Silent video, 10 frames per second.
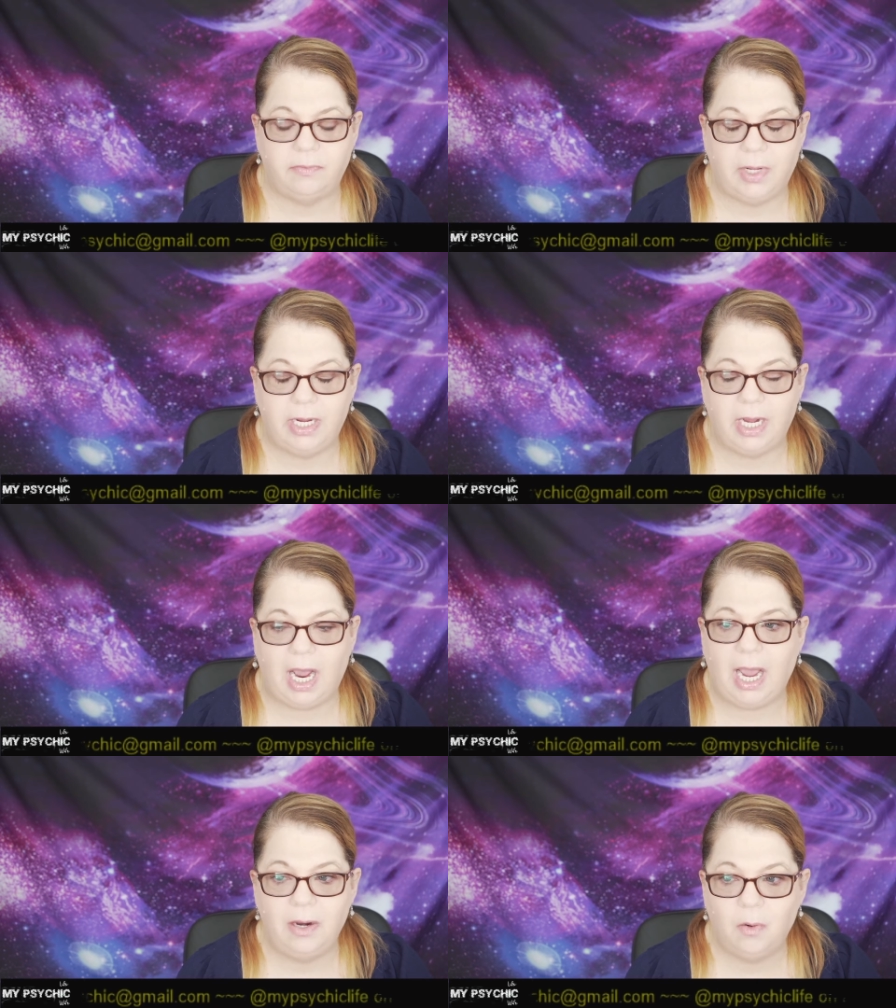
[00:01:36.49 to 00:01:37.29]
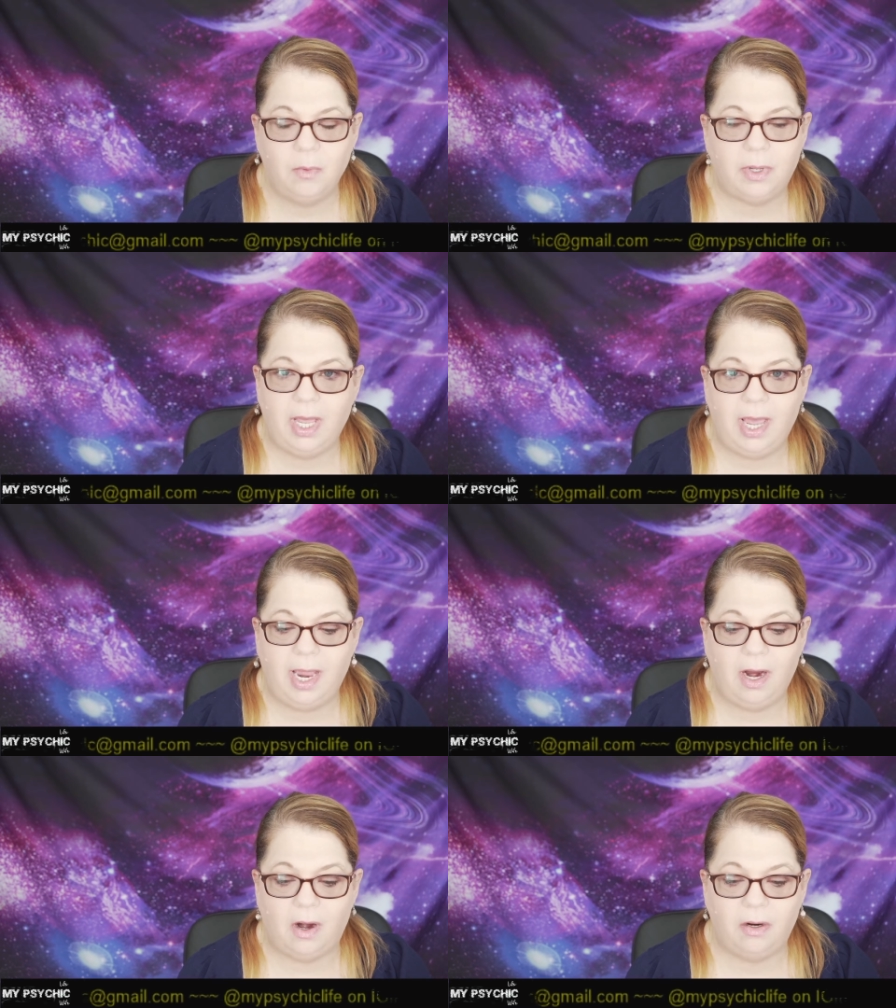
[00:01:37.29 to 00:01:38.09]
Like, I don't
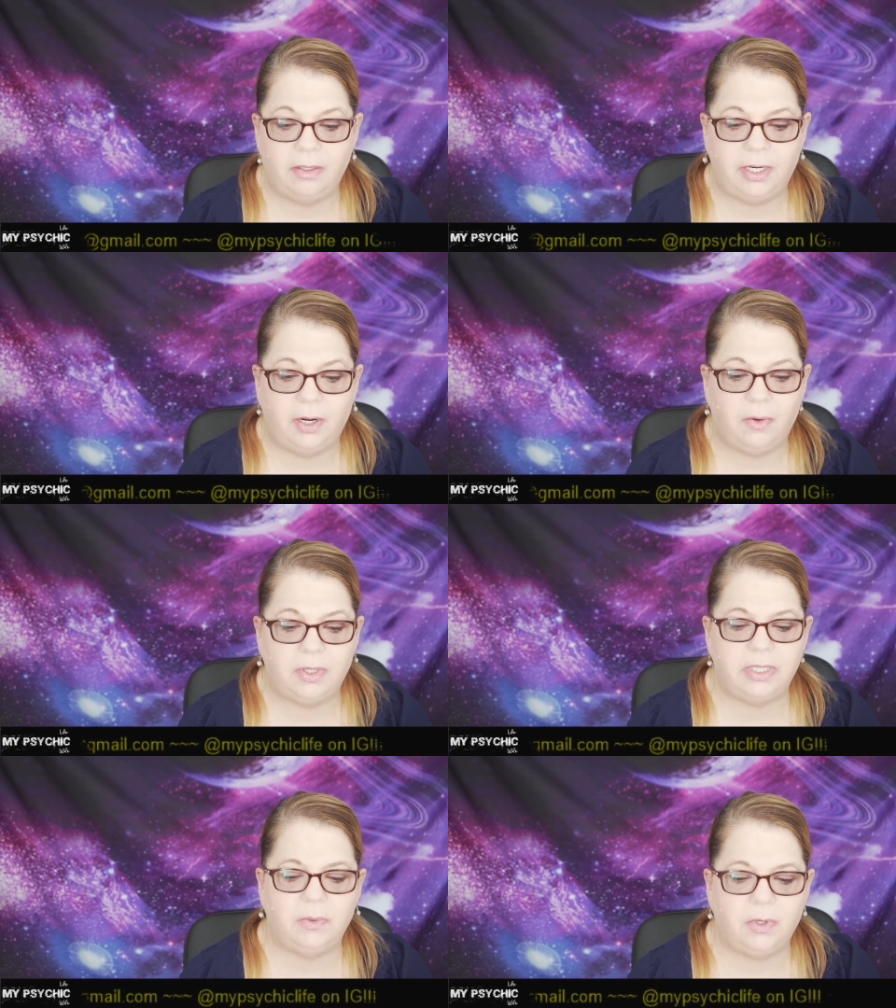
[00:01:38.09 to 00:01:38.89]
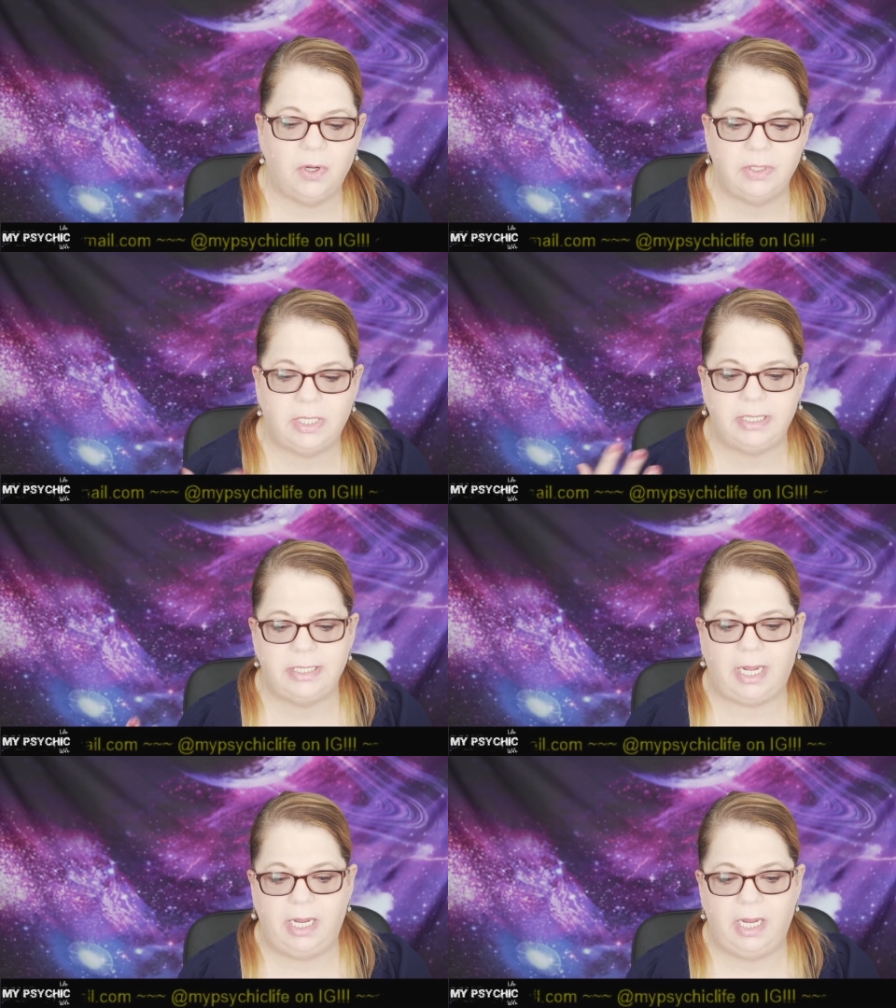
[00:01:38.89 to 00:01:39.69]
care, you know, because it goes on to say